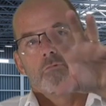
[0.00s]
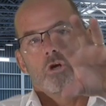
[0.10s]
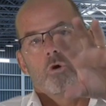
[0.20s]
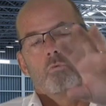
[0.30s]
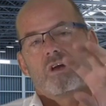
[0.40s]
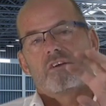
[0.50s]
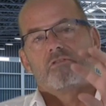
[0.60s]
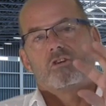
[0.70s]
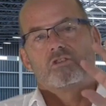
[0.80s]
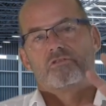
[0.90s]

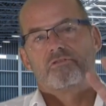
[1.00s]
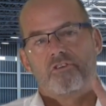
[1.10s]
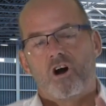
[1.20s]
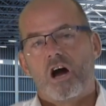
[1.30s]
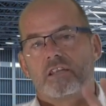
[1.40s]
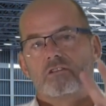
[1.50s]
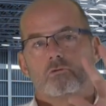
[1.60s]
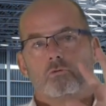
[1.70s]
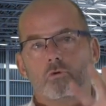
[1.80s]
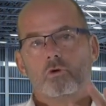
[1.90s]
we've defined
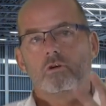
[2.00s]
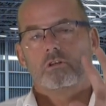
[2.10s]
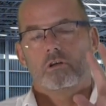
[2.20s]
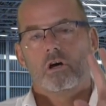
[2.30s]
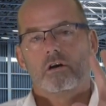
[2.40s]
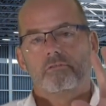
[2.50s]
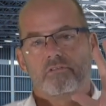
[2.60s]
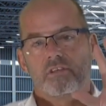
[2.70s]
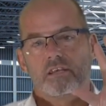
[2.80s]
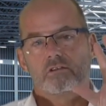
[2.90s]
all of
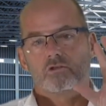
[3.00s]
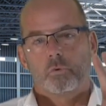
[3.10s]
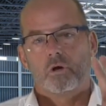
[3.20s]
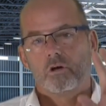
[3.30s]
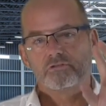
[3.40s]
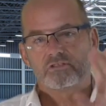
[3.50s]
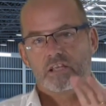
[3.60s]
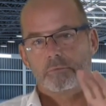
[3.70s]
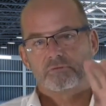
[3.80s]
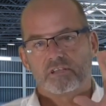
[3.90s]
the 12
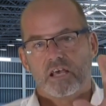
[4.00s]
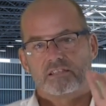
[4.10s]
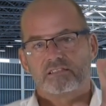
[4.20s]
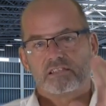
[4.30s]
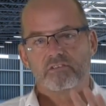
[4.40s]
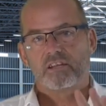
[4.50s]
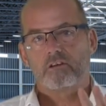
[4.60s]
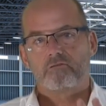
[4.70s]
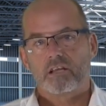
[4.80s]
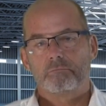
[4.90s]
steps and
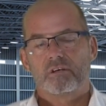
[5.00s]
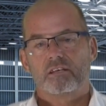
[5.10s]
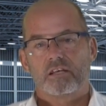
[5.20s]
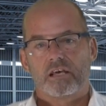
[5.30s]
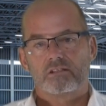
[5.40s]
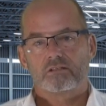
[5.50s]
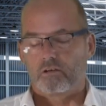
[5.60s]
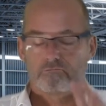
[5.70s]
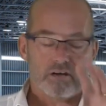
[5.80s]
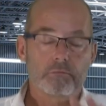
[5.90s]
78
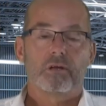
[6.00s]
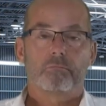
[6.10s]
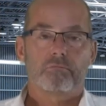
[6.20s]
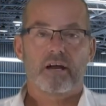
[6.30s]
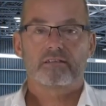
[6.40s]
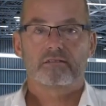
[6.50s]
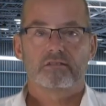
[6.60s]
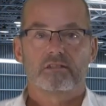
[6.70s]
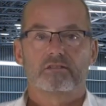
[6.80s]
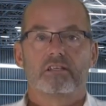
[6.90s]
recommended
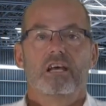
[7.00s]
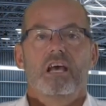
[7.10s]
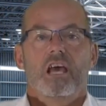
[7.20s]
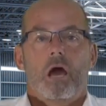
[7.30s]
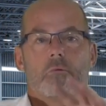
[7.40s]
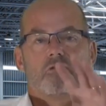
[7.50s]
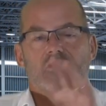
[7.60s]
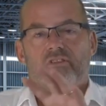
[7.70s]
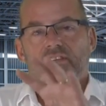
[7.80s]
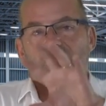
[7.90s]
practices, and we've
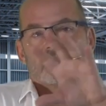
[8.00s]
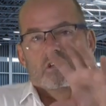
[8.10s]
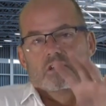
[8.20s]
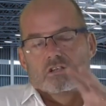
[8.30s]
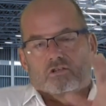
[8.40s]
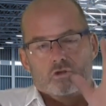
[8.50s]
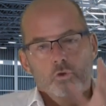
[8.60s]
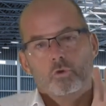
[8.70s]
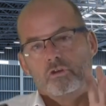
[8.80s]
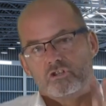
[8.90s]
got this
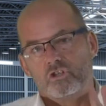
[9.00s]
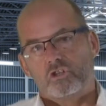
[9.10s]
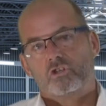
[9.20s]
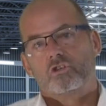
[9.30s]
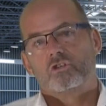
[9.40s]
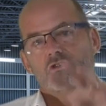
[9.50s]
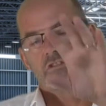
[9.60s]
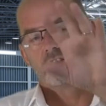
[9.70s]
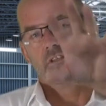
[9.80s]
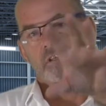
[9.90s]
tool that you can
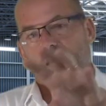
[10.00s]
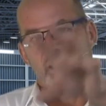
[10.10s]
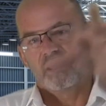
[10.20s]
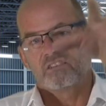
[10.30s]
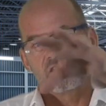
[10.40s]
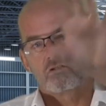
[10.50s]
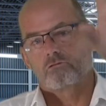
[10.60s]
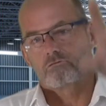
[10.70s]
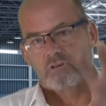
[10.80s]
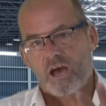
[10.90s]
use, and
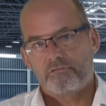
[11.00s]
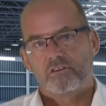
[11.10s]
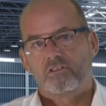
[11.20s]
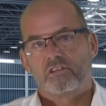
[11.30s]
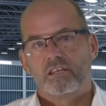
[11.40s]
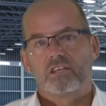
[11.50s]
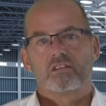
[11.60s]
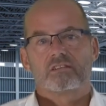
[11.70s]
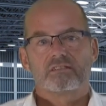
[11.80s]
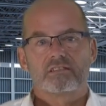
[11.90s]
just graphically, and you
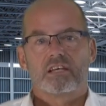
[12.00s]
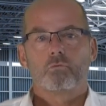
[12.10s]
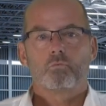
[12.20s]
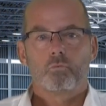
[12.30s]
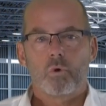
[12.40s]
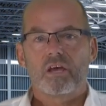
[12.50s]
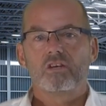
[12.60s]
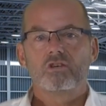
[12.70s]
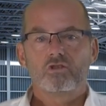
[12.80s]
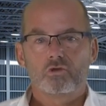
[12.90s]
can see
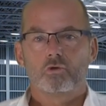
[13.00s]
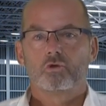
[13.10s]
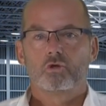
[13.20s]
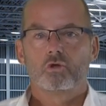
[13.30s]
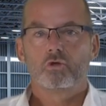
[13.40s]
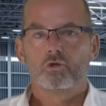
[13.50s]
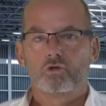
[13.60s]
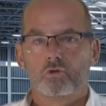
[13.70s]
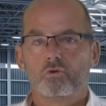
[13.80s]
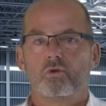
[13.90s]
when should you
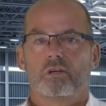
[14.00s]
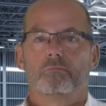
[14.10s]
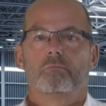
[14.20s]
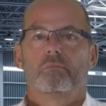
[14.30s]
do them.